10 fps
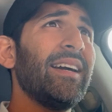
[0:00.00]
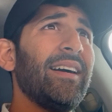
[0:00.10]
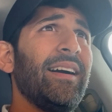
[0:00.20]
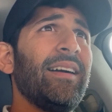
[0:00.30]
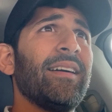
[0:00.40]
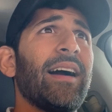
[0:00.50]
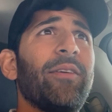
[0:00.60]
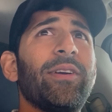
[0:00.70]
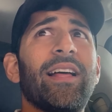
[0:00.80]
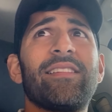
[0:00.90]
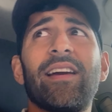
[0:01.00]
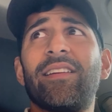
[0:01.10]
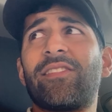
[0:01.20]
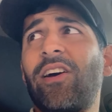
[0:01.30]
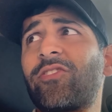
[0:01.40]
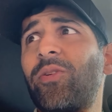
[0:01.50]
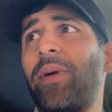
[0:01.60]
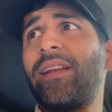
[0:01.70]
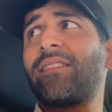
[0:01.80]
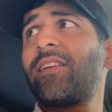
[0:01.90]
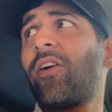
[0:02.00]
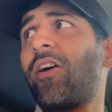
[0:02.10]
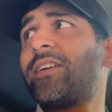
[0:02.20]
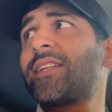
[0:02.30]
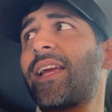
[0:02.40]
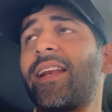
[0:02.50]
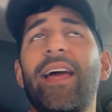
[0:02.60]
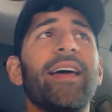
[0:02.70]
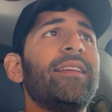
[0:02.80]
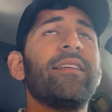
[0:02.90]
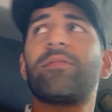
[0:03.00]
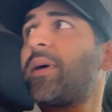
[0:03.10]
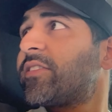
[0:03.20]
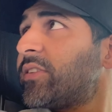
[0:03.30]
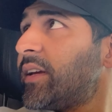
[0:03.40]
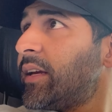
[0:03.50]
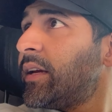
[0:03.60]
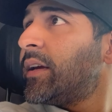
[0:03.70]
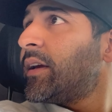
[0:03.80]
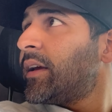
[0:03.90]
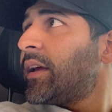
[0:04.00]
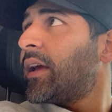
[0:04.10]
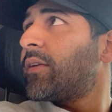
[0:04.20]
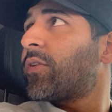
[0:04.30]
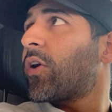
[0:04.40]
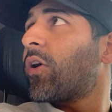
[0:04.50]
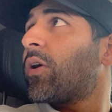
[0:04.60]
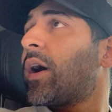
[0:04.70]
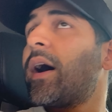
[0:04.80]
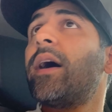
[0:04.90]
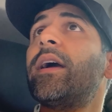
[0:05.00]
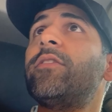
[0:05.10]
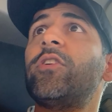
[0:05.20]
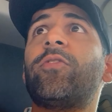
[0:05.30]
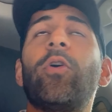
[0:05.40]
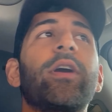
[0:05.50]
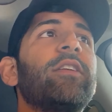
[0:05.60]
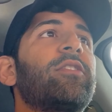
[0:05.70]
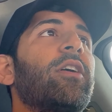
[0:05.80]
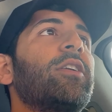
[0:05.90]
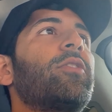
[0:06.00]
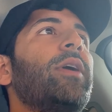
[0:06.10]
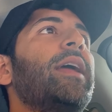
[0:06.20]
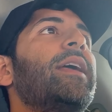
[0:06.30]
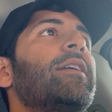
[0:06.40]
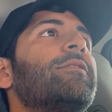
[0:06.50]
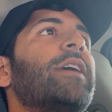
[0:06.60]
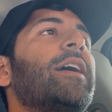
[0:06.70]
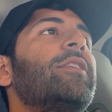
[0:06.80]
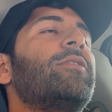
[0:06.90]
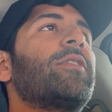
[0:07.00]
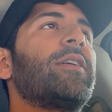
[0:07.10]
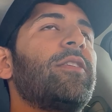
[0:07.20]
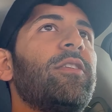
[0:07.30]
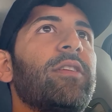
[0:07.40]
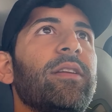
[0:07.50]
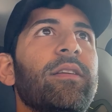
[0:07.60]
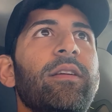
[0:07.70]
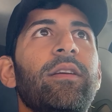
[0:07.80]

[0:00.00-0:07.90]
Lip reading: I realize, yeah, it's not tremendously hard to get ahead, especially if you're focused on creating value for others and